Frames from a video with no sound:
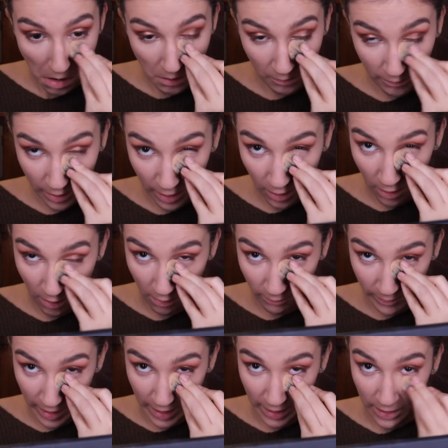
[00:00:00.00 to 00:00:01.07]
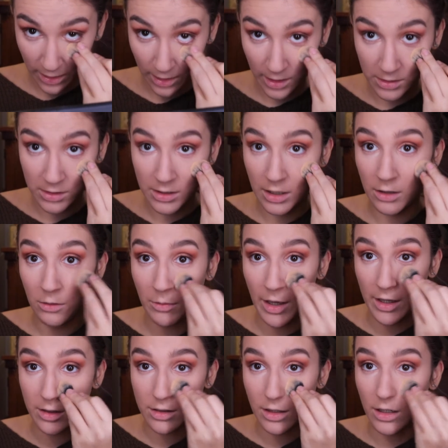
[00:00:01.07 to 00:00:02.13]
you could call me a steal
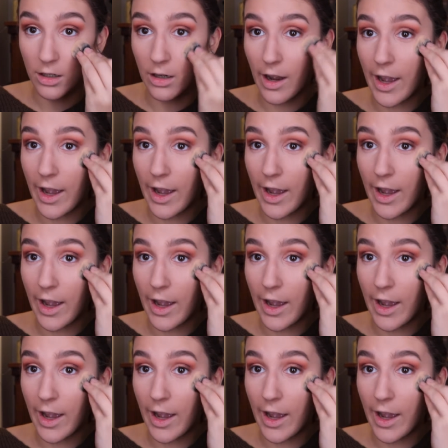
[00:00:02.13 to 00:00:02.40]
master.